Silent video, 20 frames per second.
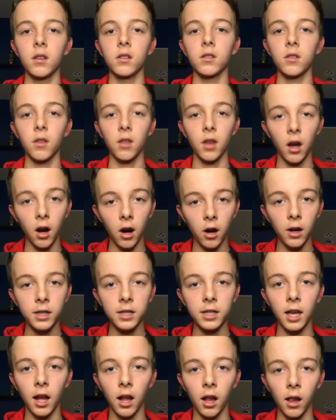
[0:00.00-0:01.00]
So the
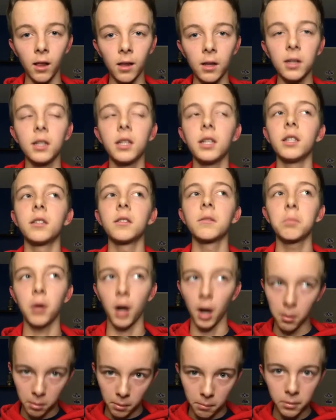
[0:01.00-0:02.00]
RSL is
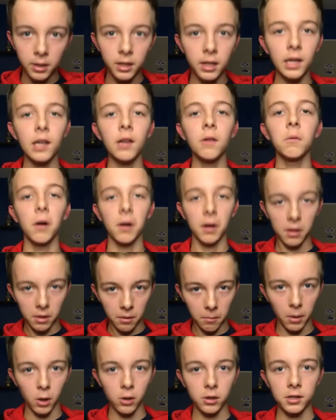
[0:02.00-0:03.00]
probably one of the
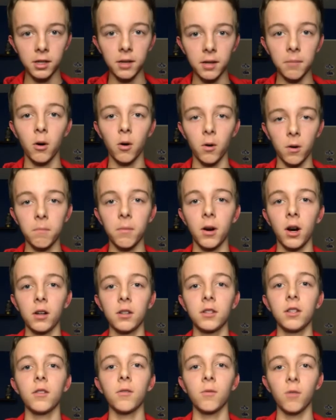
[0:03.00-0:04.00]
most important
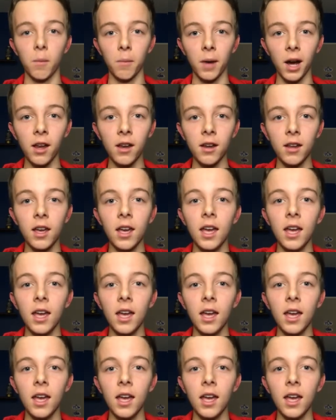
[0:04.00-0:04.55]
parts of the robot.